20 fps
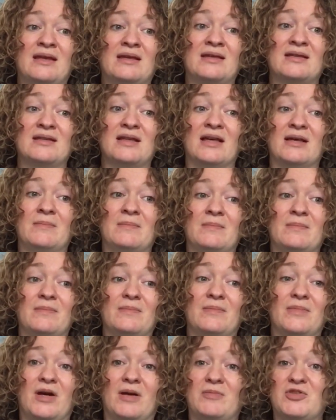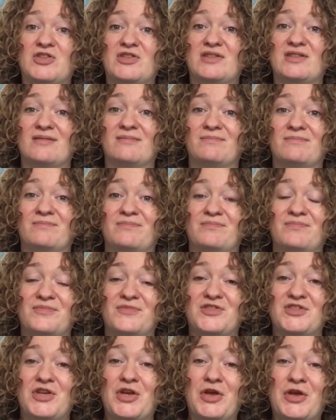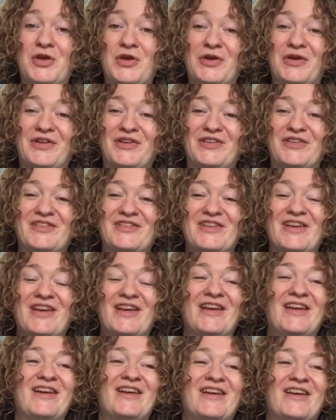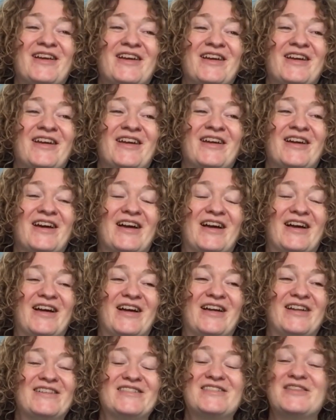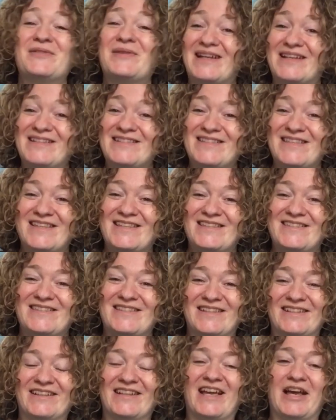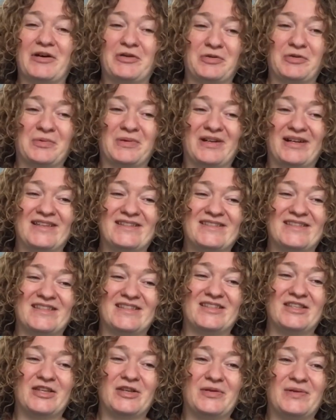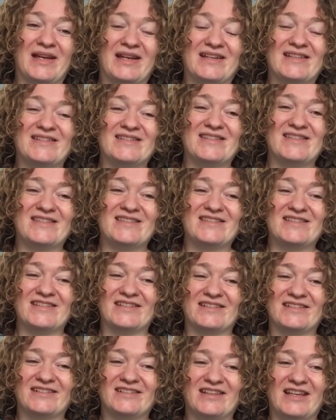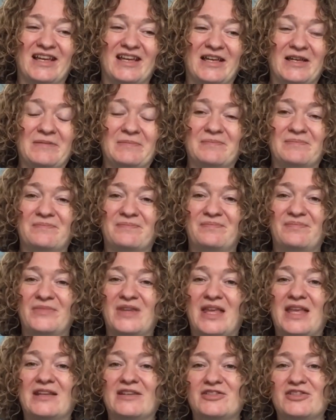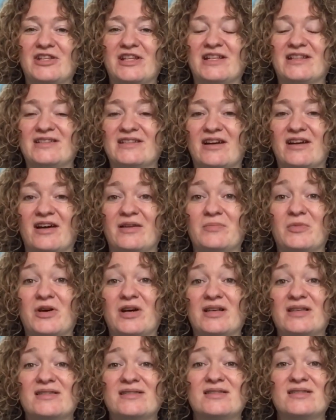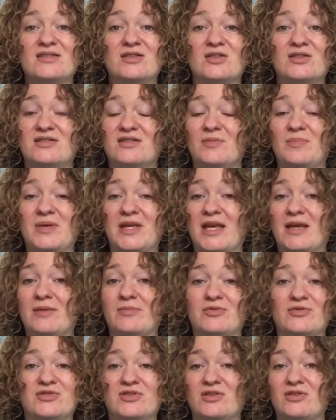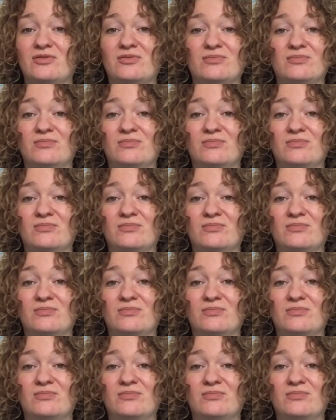I'm just too inconsistent health-wise and too inconsistent energy and time-wise to be able to